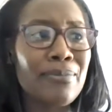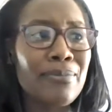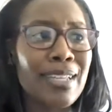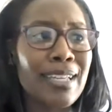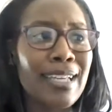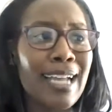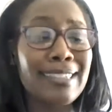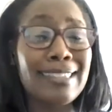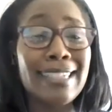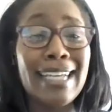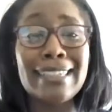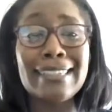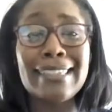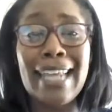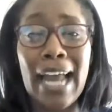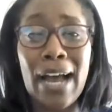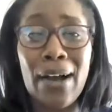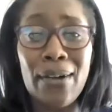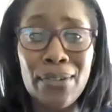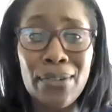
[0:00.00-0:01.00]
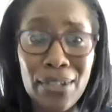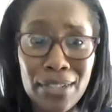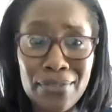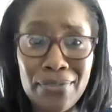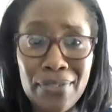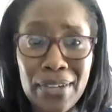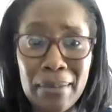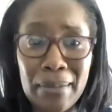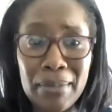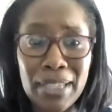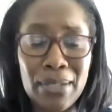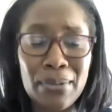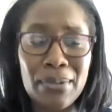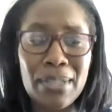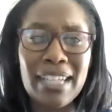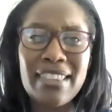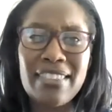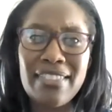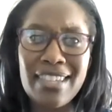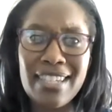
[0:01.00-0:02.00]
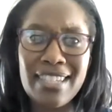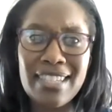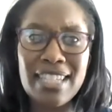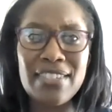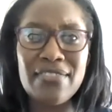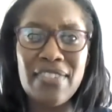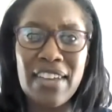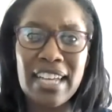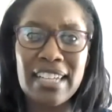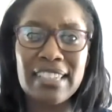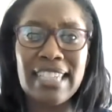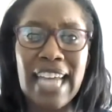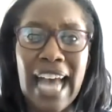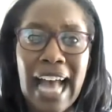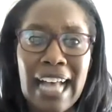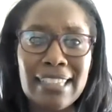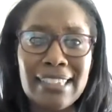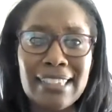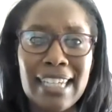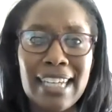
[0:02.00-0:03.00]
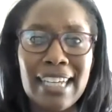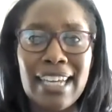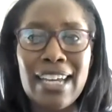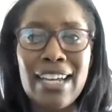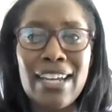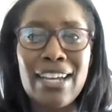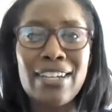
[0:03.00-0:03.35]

I tested out on the family. And they were like, this is fantastic.